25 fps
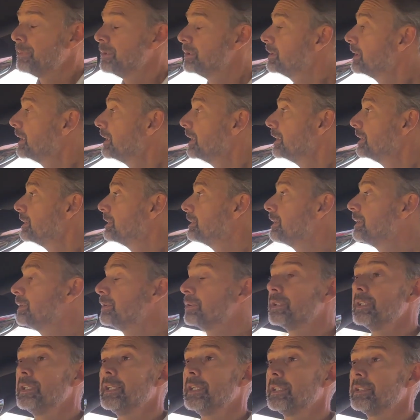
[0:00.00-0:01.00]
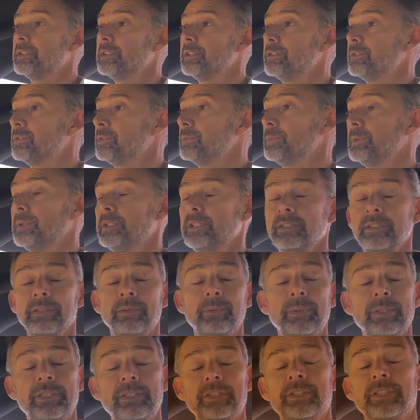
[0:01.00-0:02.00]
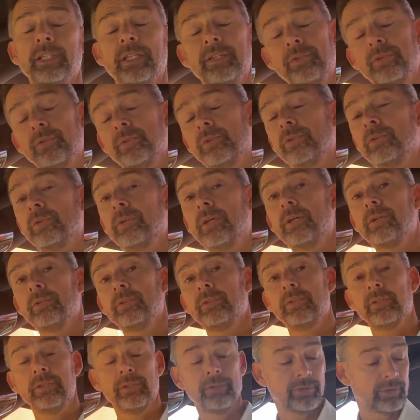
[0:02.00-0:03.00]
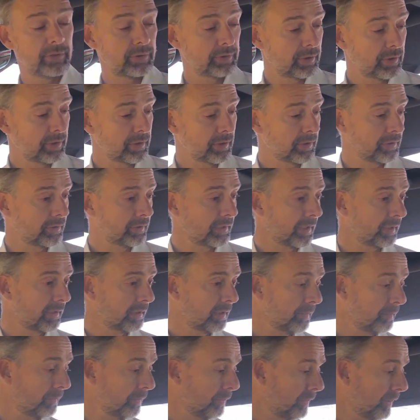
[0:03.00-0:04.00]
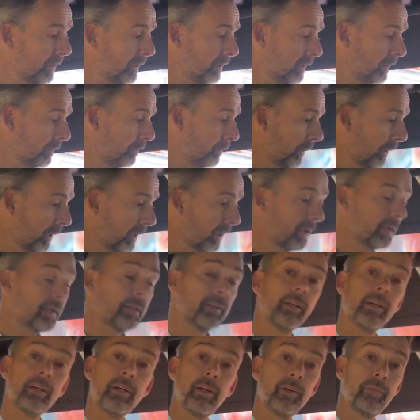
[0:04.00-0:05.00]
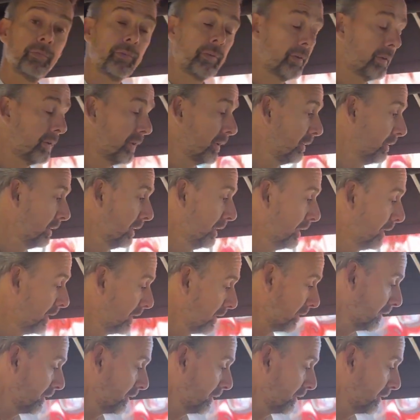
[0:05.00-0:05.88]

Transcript: stainless steel connections which tend to corrode, so you can't take them apart after a year